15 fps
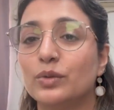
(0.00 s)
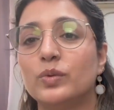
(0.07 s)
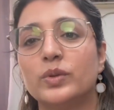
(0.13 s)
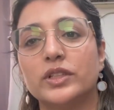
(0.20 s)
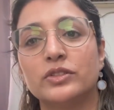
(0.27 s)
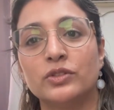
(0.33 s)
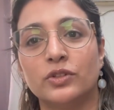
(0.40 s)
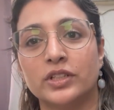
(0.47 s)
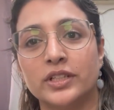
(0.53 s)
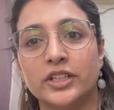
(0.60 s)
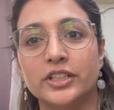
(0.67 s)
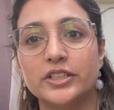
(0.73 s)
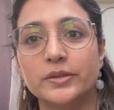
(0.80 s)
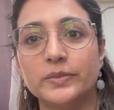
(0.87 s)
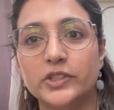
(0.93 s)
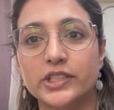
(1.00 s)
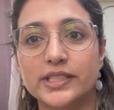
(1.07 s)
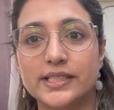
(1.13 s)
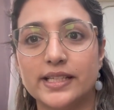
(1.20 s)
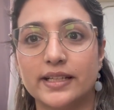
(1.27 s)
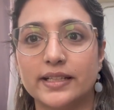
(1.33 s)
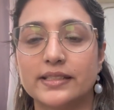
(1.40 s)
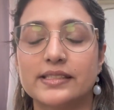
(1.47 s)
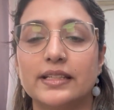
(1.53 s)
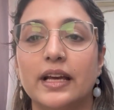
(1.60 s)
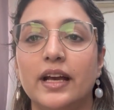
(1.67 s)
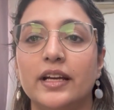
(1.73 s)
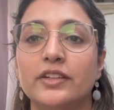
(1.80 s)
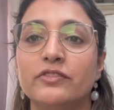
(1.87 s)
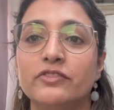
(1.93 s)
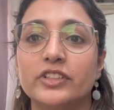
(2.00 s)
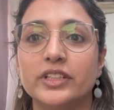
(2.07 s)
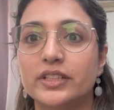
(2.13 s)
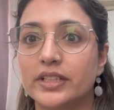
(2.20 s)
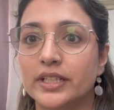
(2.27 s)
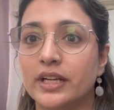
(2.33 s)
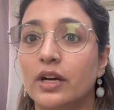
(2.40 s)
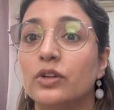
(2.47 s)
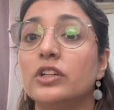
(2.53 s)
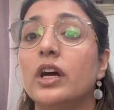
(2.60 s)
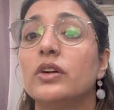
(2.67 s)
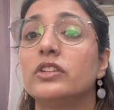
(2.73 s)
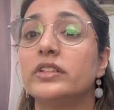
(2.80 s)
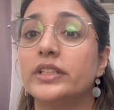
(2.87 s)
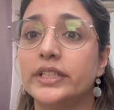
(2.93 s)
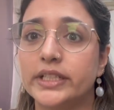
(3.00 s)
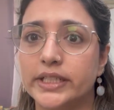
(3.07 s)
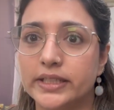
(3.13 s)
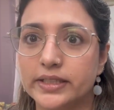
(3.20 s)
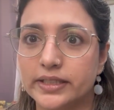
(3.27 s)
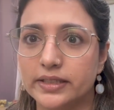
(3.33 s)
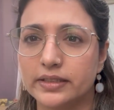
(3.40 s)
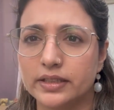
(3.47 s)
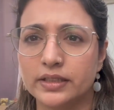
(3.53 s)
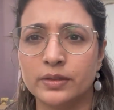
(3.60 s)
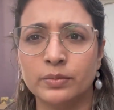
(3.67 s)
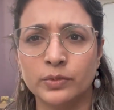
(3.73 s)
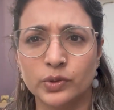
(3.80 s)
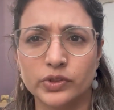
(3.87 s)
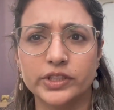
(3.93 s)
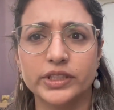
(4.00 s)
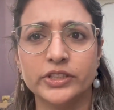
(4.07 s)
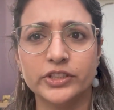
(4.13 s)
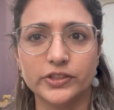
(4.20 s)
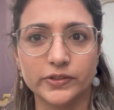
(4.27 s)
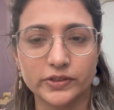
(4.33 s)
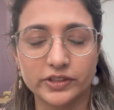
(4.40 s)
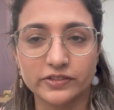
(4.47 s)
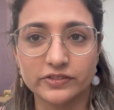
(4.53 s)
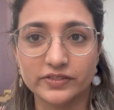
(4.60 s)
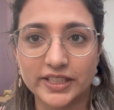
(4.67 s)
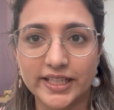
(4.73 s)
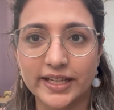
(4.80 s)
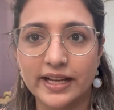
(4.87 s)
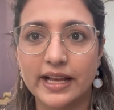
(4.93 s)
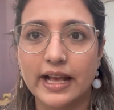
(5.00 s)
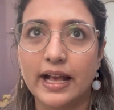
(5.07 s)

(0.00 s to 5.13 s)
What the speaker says: with non-RWS decks and figuring out how to read it in a more intuitive way,